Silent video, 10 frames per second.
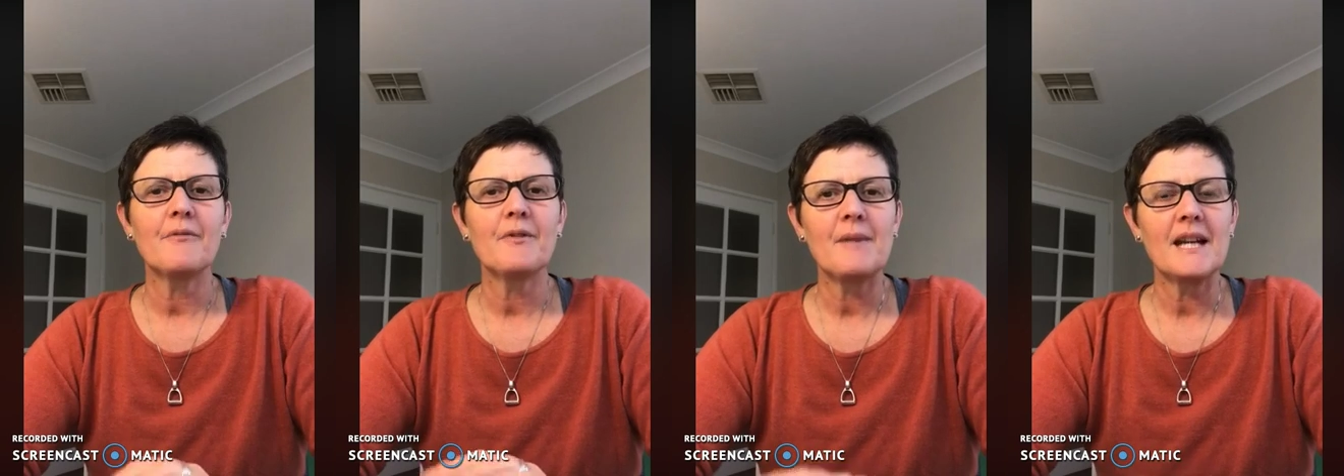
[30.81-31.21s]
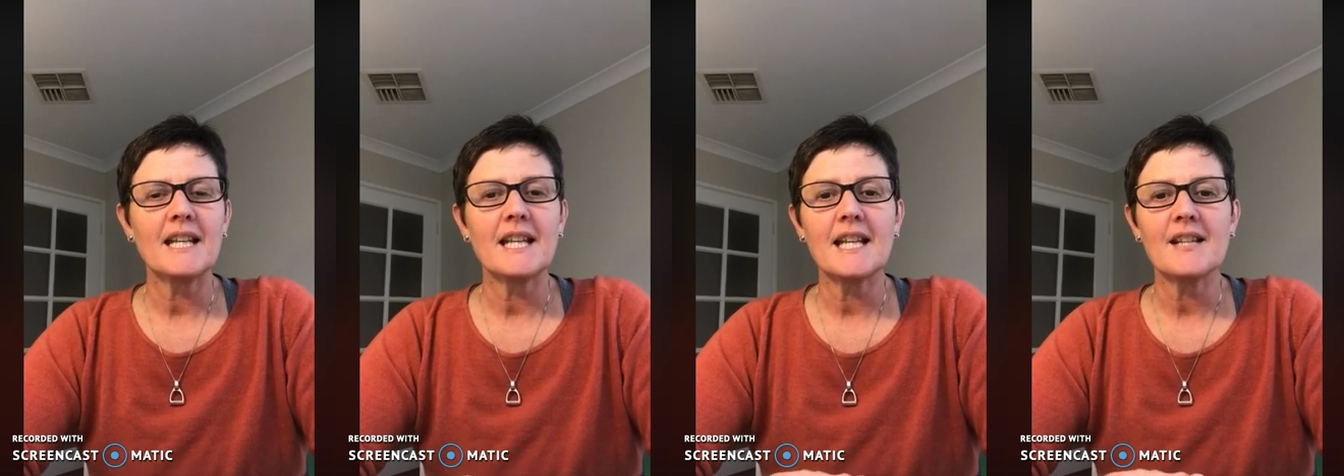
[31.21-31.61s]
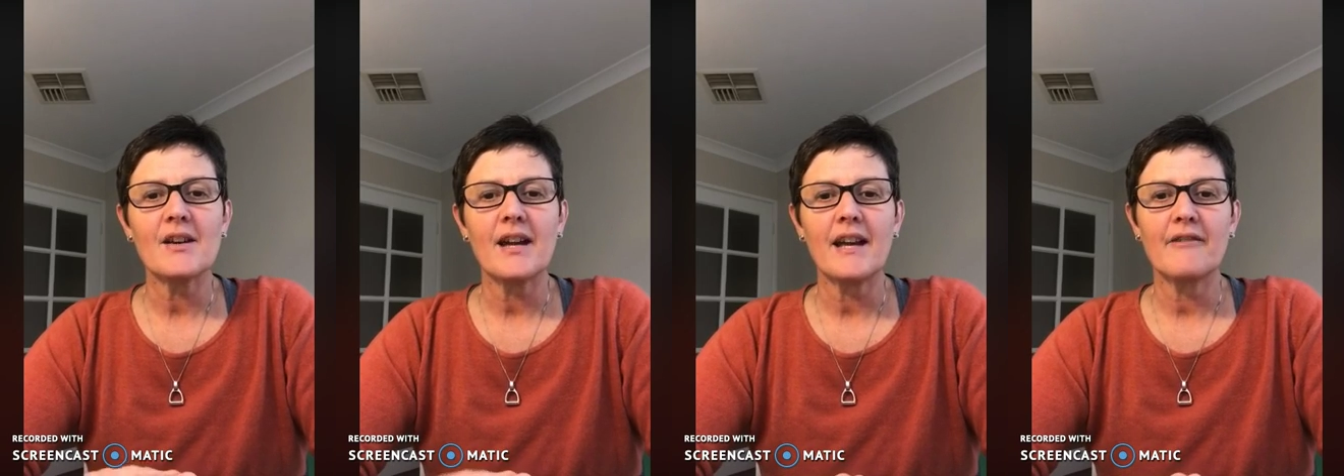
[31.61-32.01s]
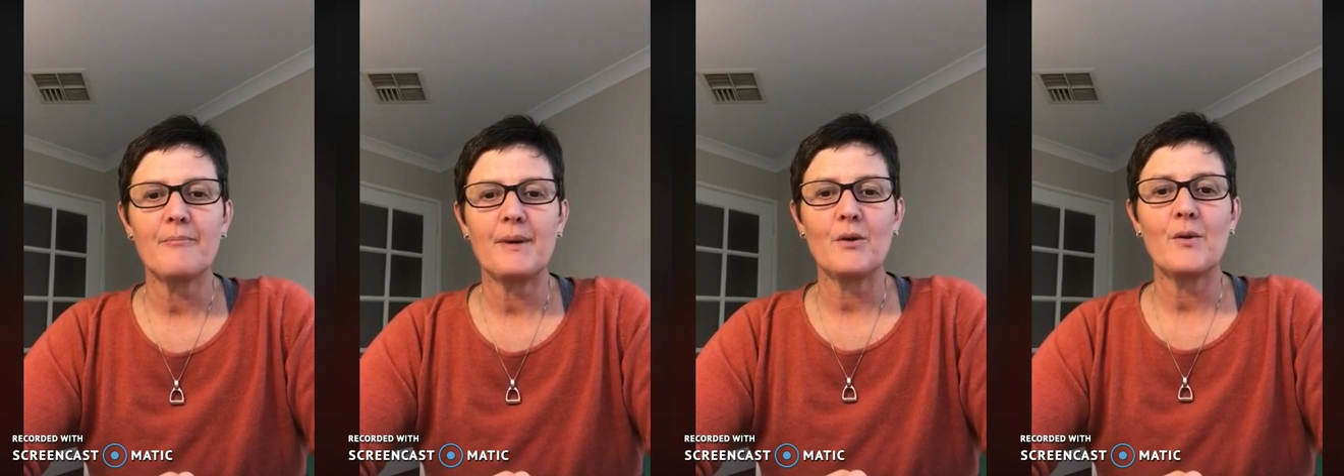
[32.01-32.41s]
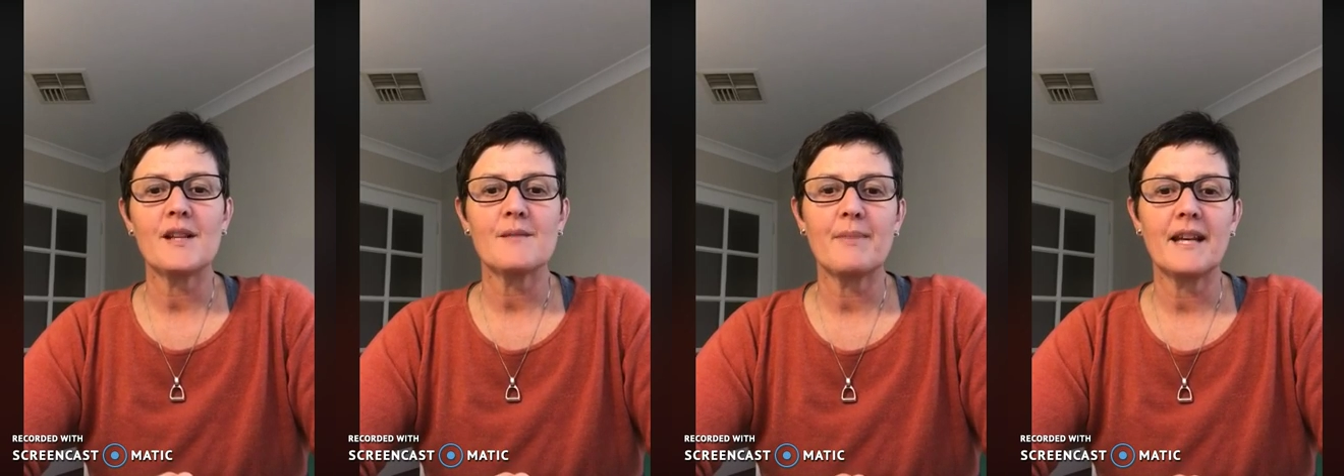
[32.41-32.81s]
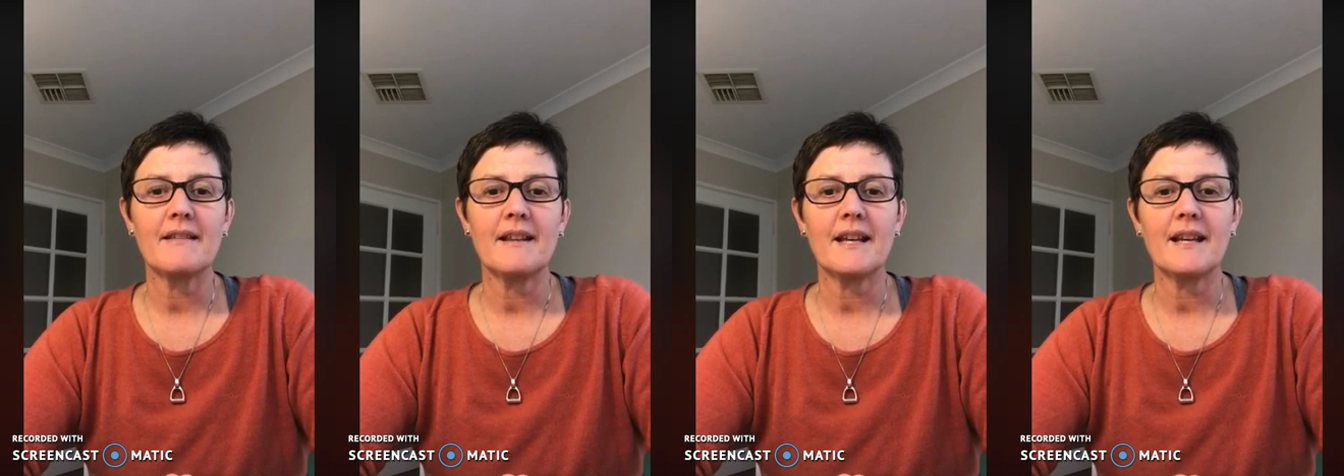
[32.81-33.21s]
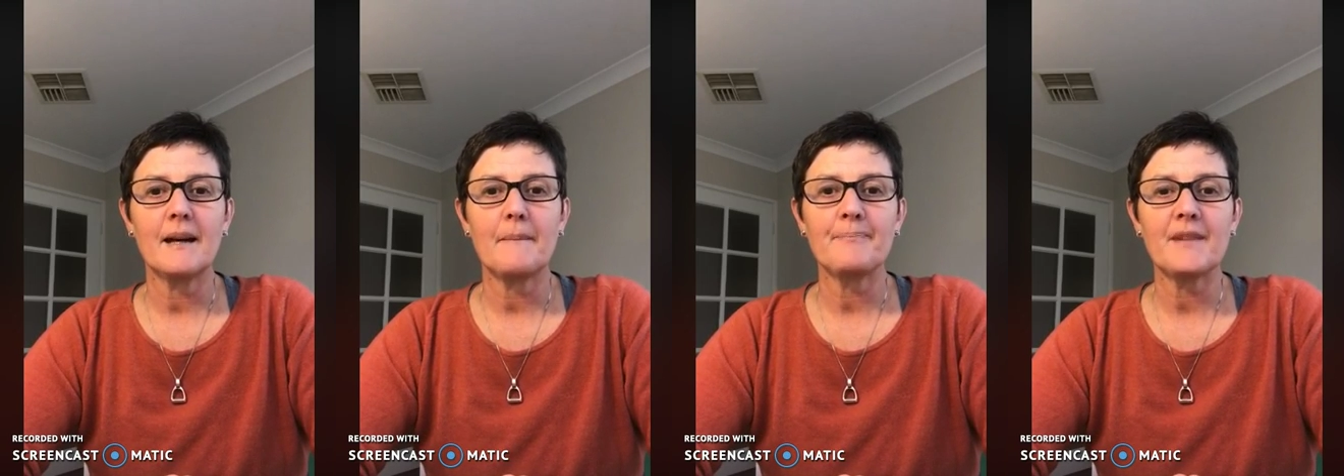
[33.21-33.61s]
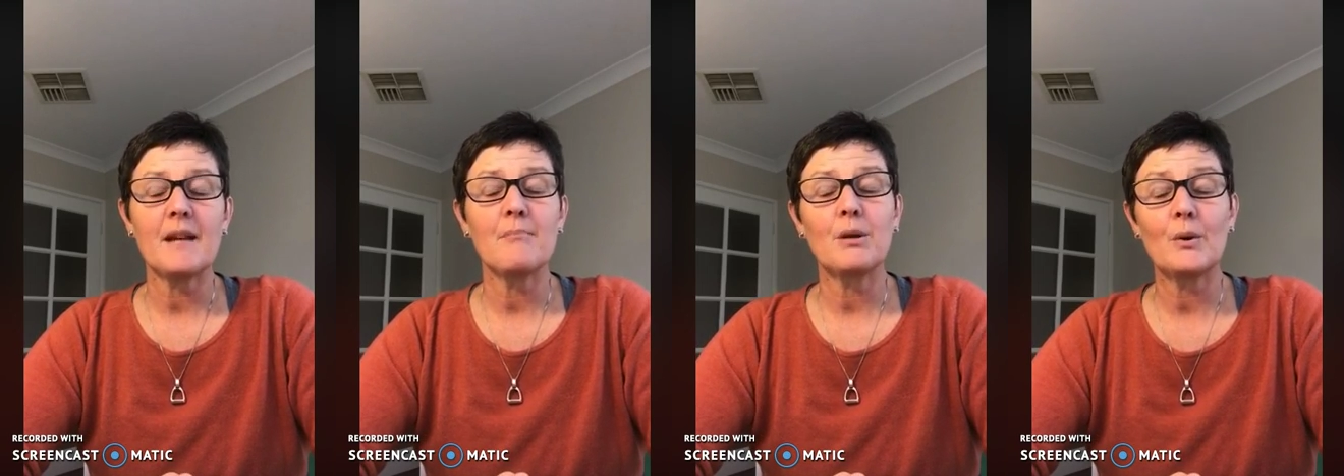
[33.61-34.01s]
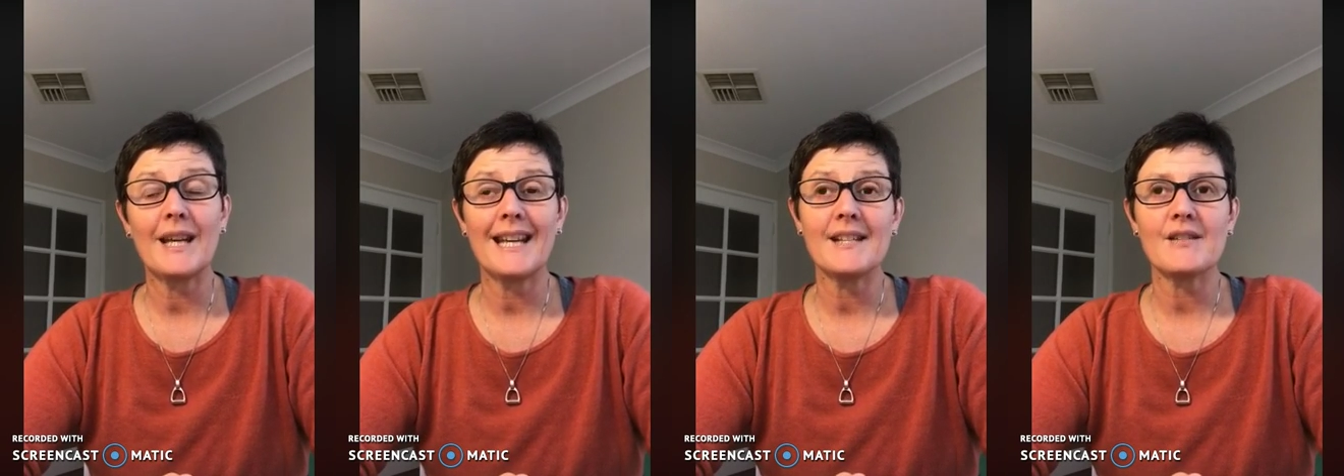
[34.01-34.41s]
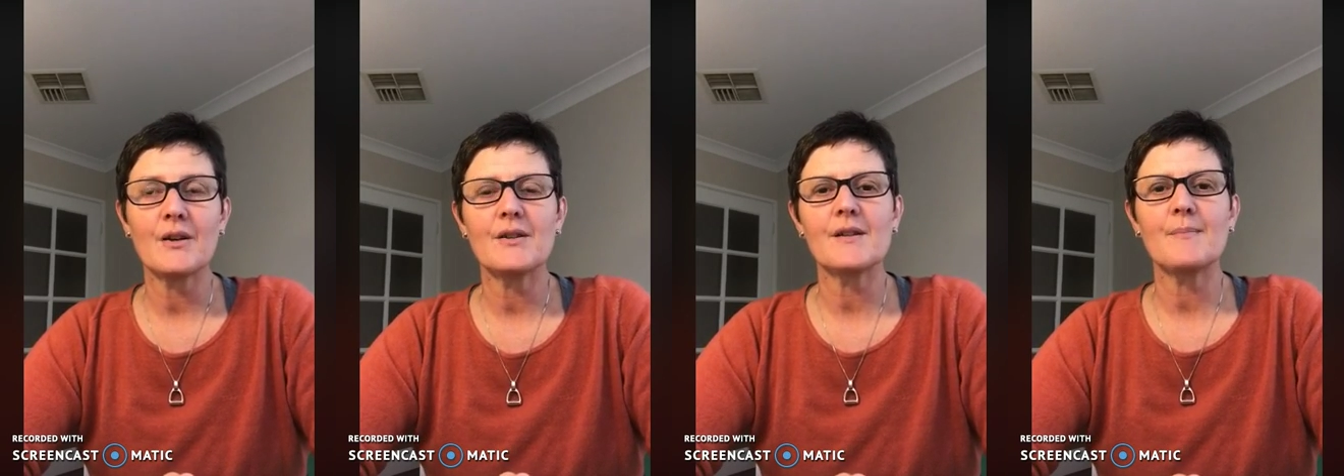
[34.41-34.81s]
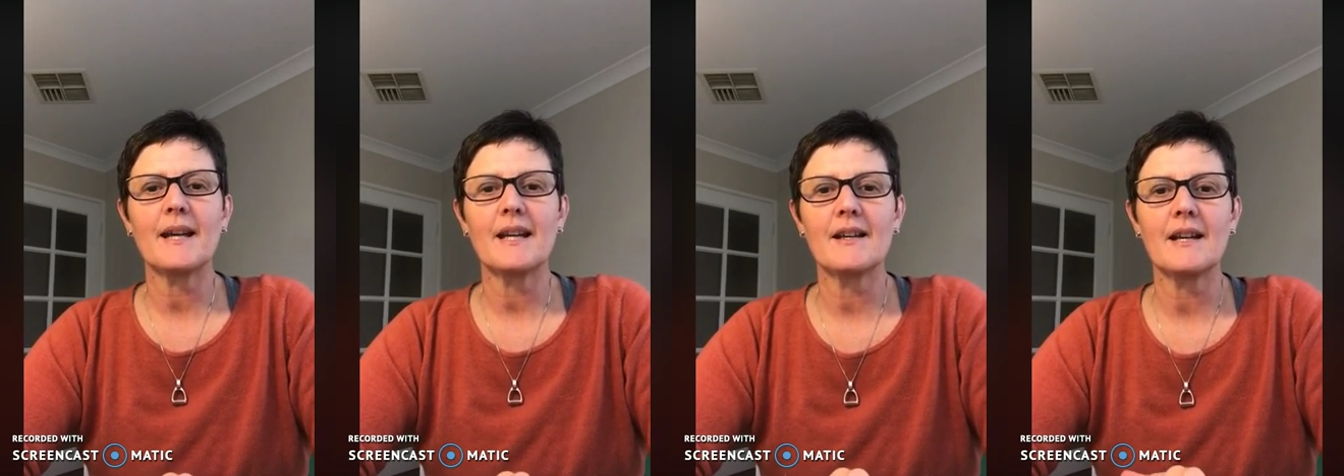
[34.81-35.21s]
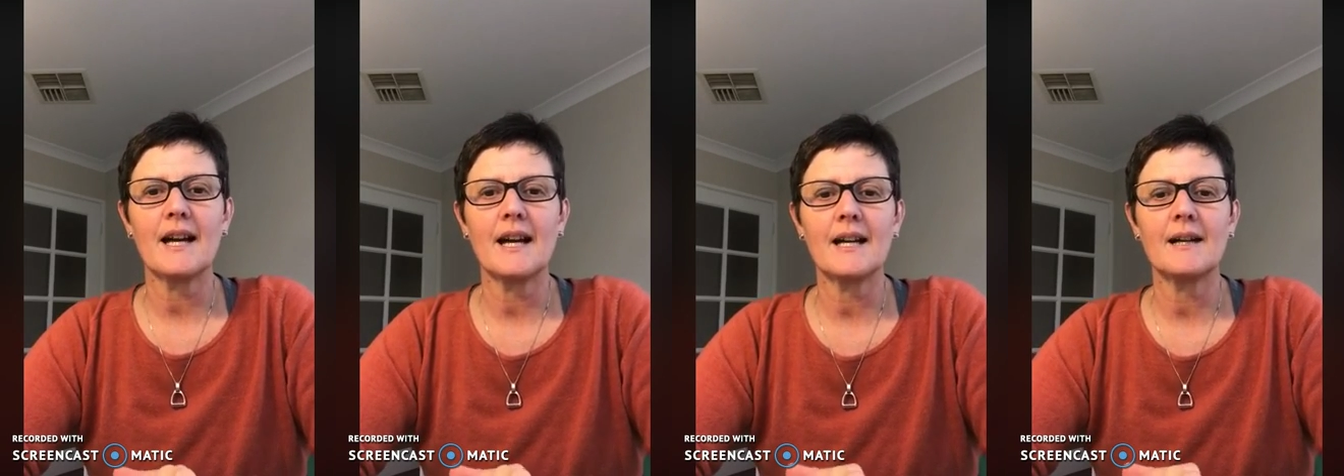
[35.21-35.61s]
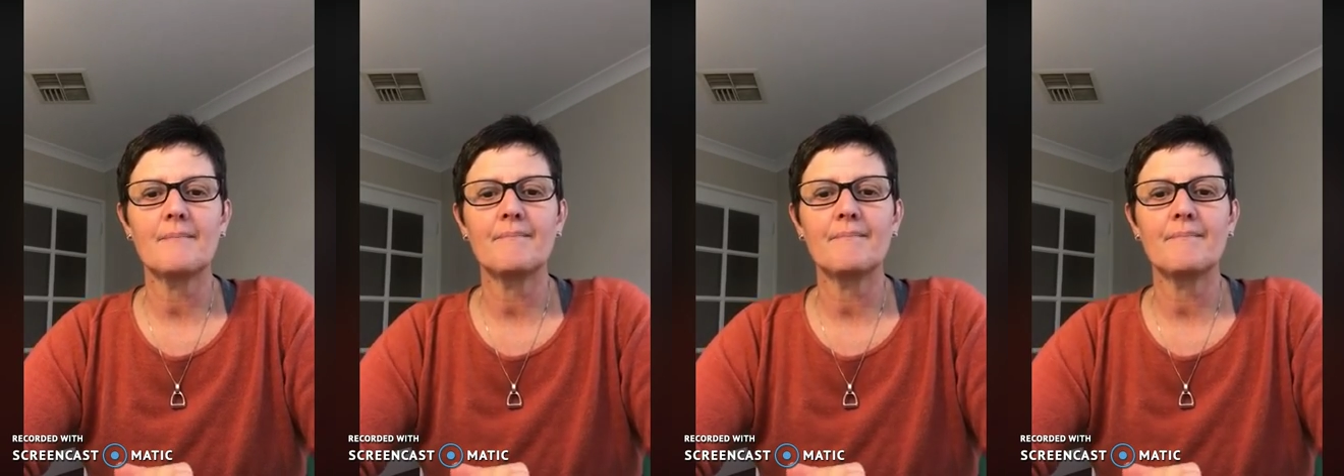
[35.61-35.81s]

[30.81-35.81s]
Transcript: For many years, I have always been the employee, so to speak,